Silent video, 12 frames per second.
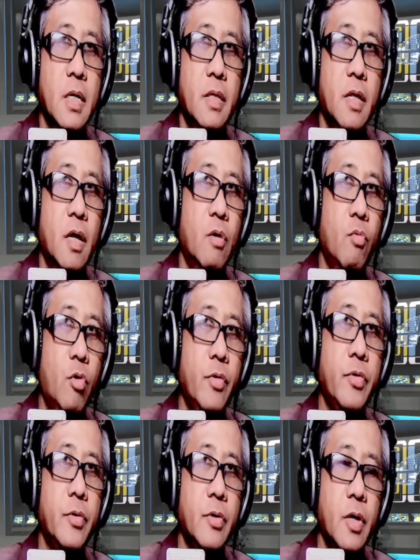Now
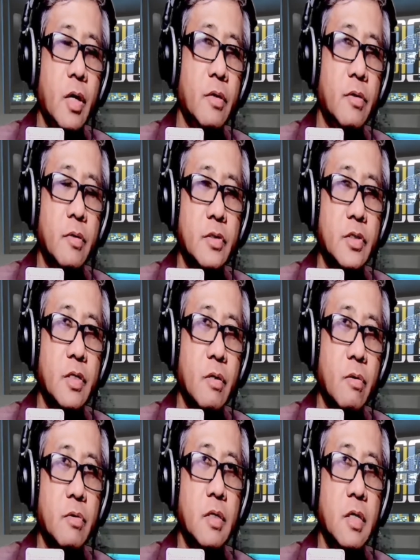water enters the
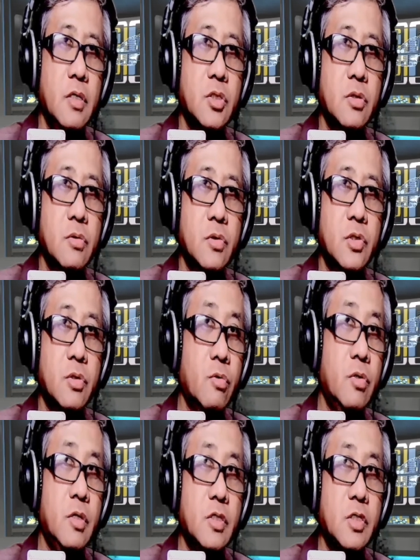root tissues
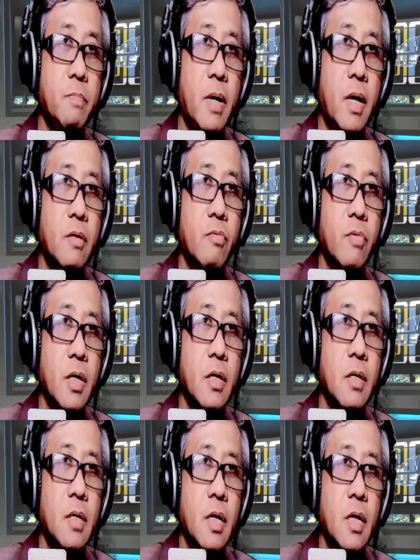through this
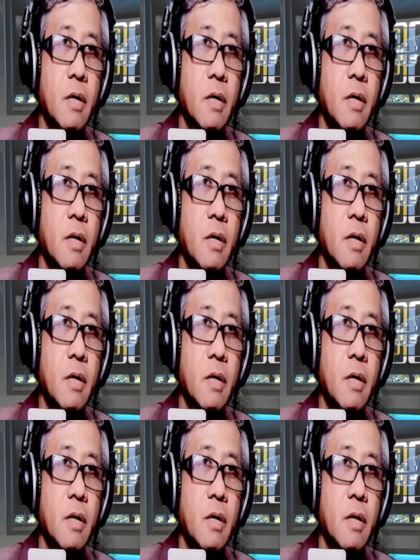pathway